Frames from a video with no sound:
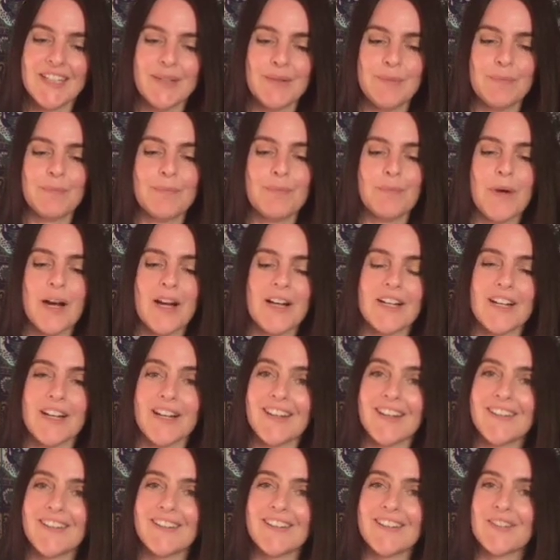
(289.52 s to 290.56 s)

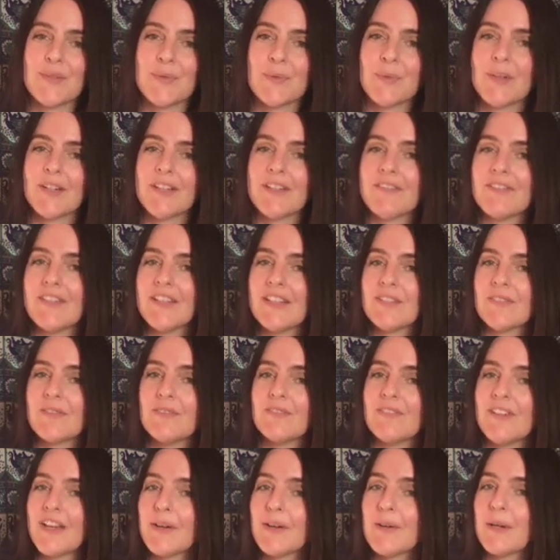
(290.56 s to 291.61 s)
Magha is one of these
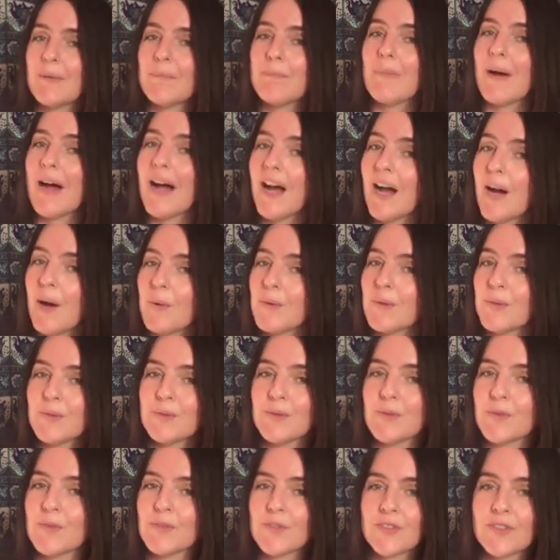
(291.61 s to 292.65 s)
very
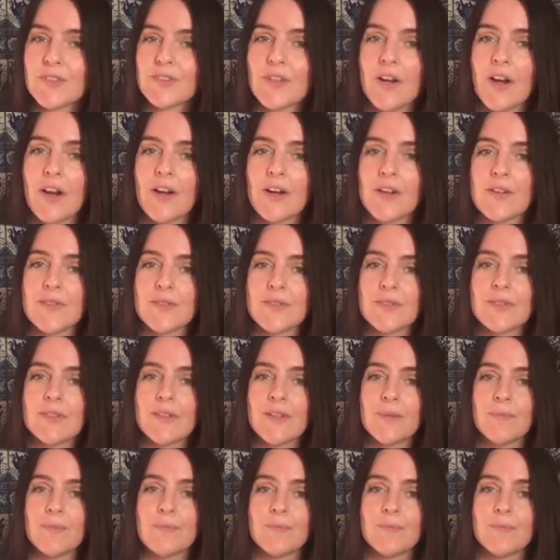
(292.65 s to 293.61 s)
powerful stars,